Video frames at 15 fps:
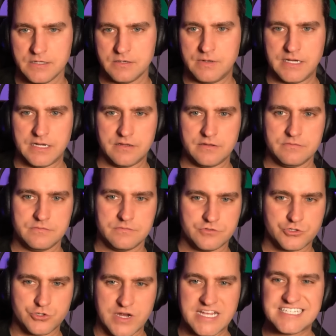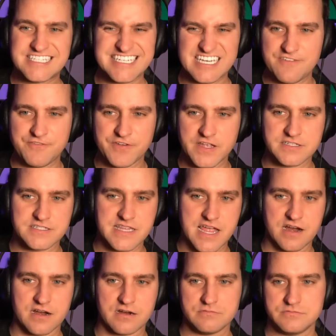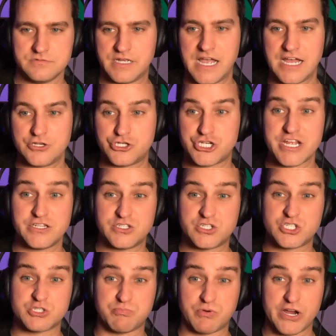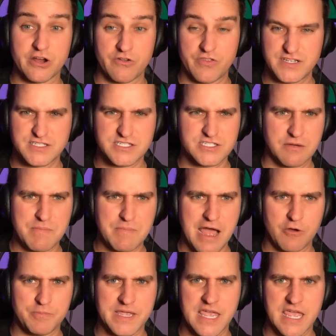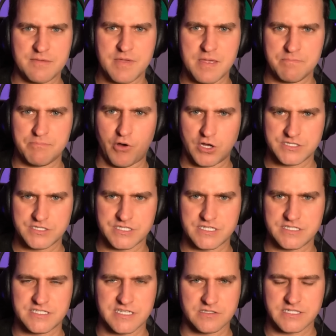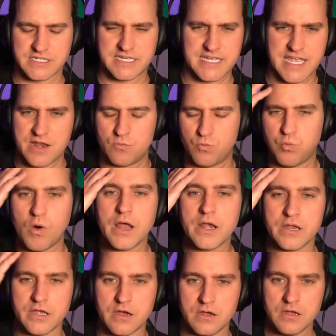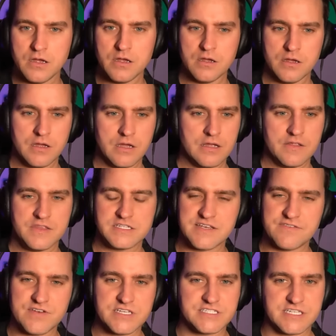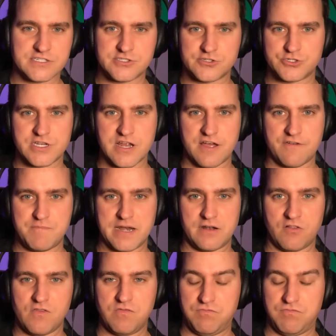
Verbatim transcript: well, trade significance there. You got Jaden Springer that somehow became a Boston Celtic again. What? The 76ers stuff made a